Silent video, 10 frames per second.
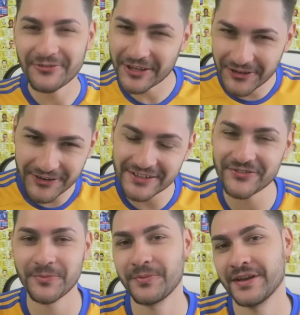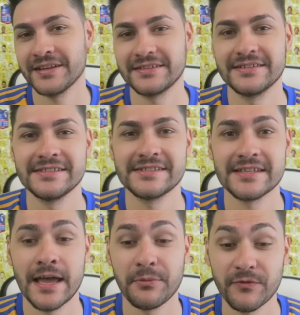we couldn't repeat it this
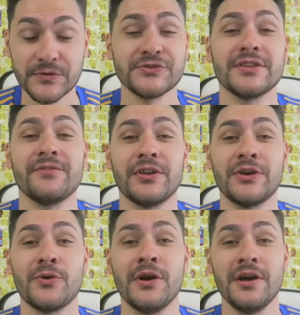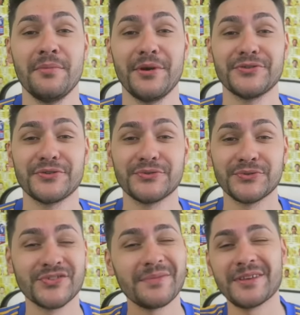time. If you enjoyed the video, make sure to
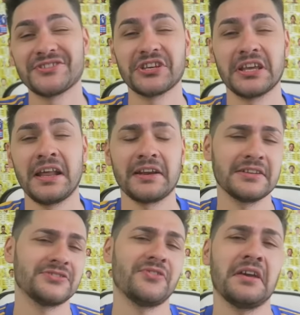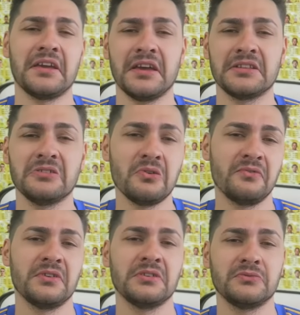drop that cheeky like. Let's try and get
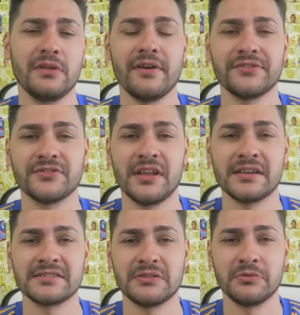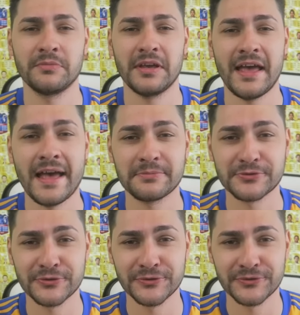over 1200 likes. That would be
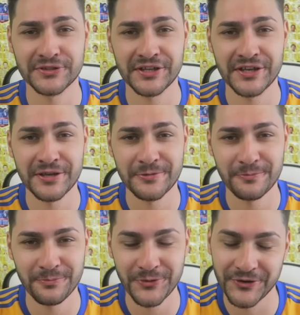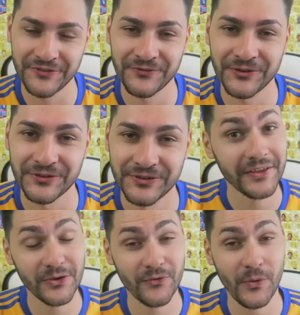absolutely beautiful.
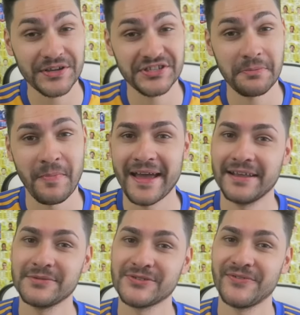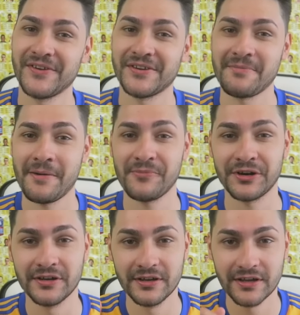Thank you for watching. My name is Olivier.
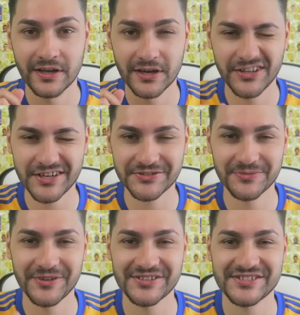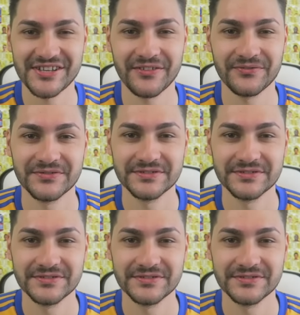Remember, dare to be yourself.